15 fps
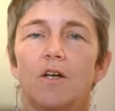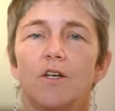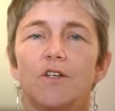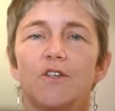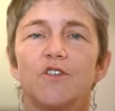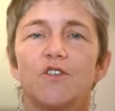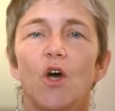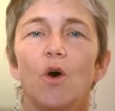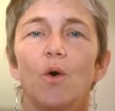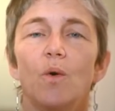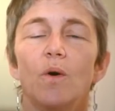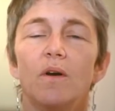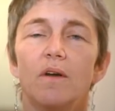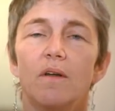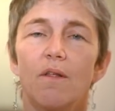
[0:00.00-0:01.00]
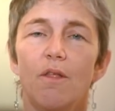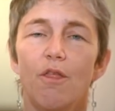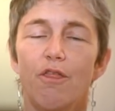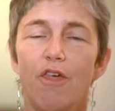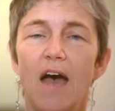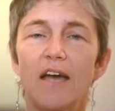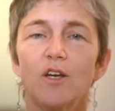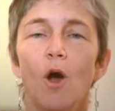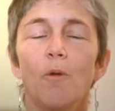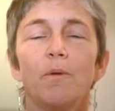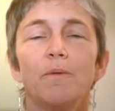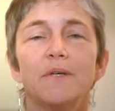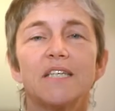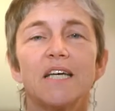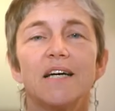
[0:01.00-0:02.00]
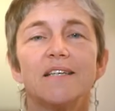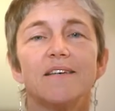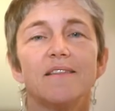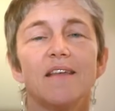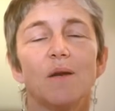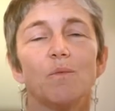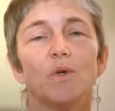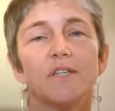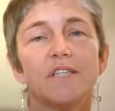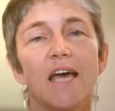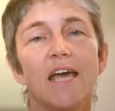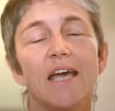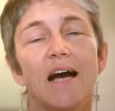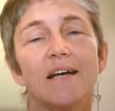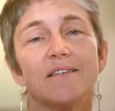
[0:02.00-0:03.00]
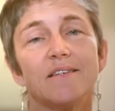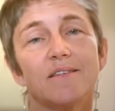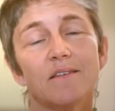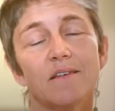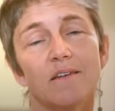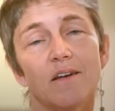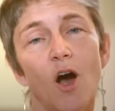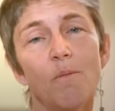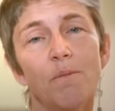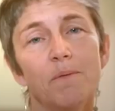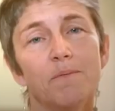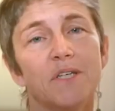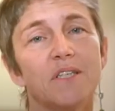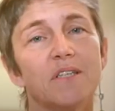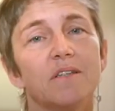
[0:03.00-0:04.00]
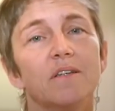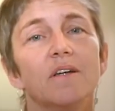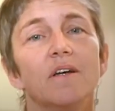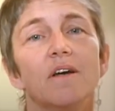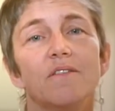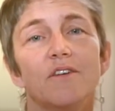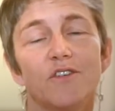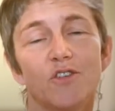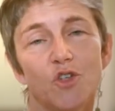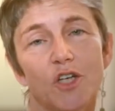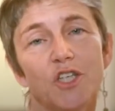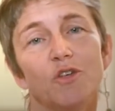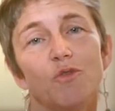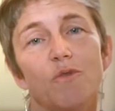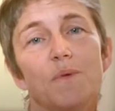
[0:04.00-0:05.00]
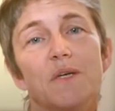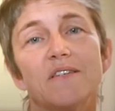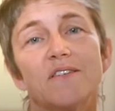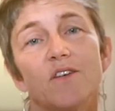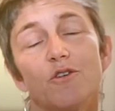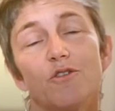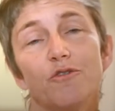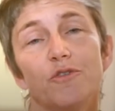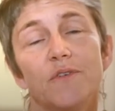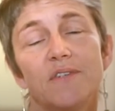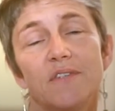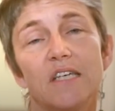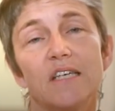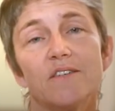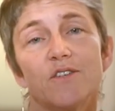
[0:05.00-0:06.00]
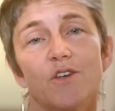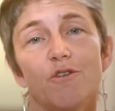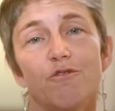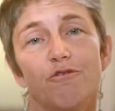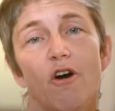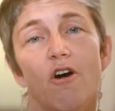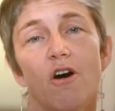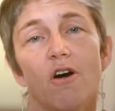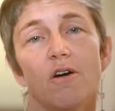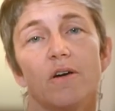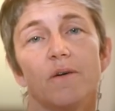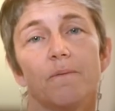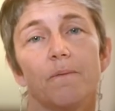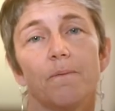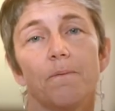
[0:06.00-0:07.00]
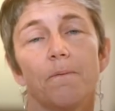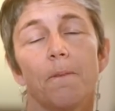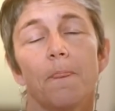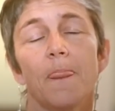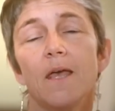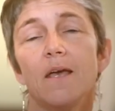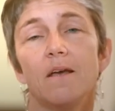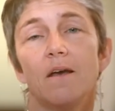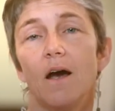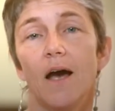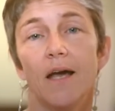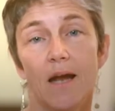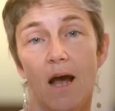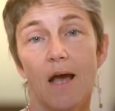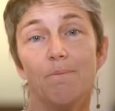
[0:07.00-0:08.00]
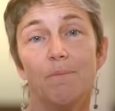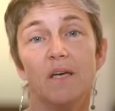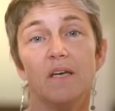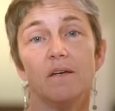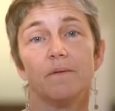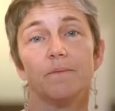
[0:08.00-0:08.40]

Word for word: So that complementizer then will take as its complement the structure we've been seeing so far, an IP.